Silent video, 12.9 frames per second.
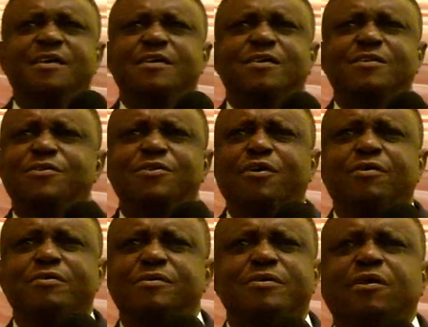You don't
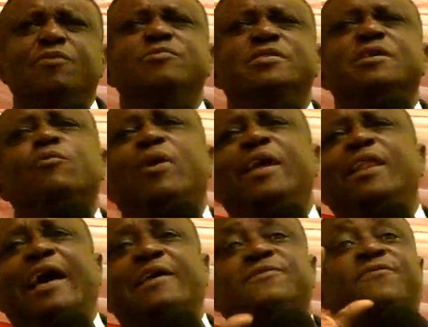know. God will say, well,
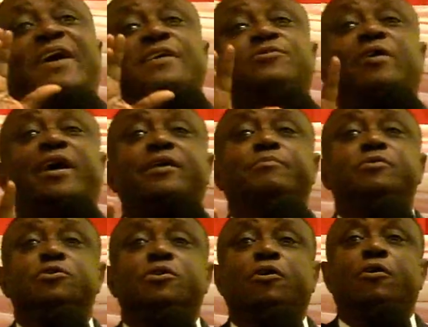as far as you are able
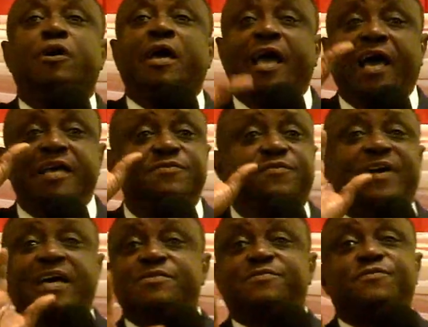to go, as
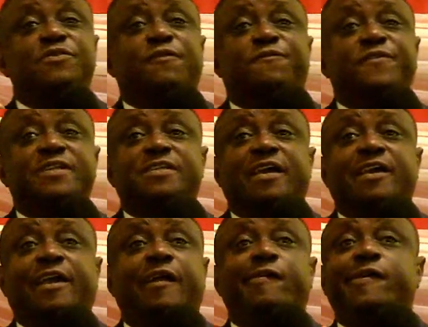far as your faith can
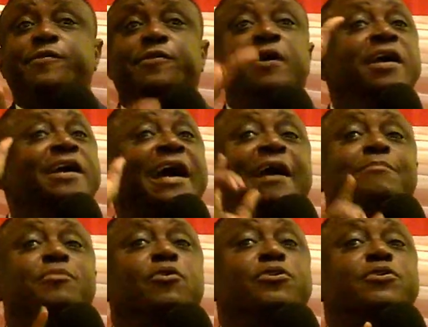carry you,
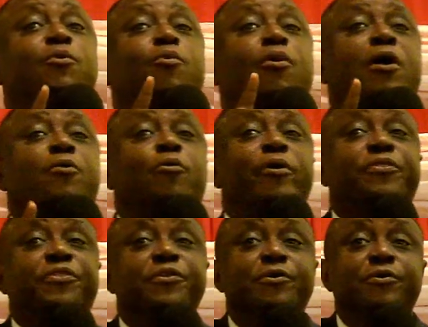I'm going to walk
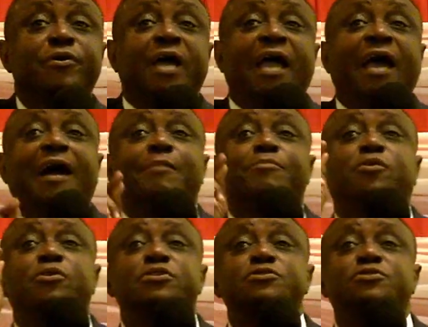with you. I'm
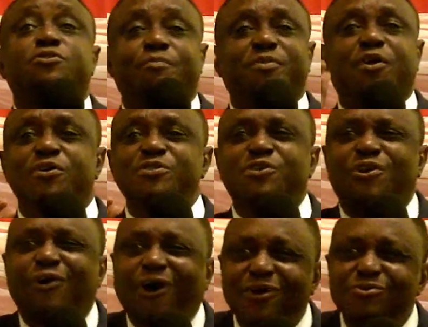going to, because
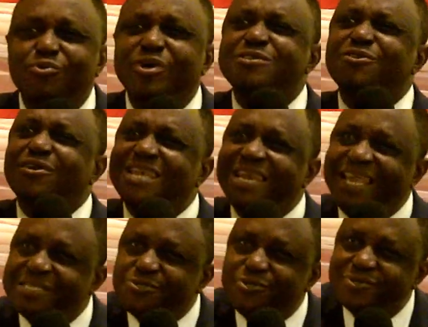God will not
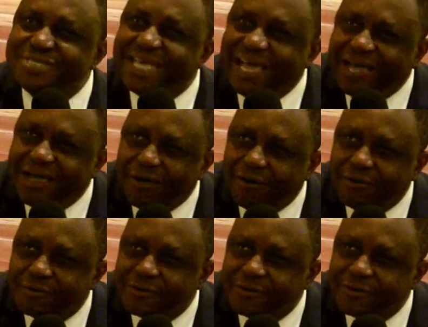let you down.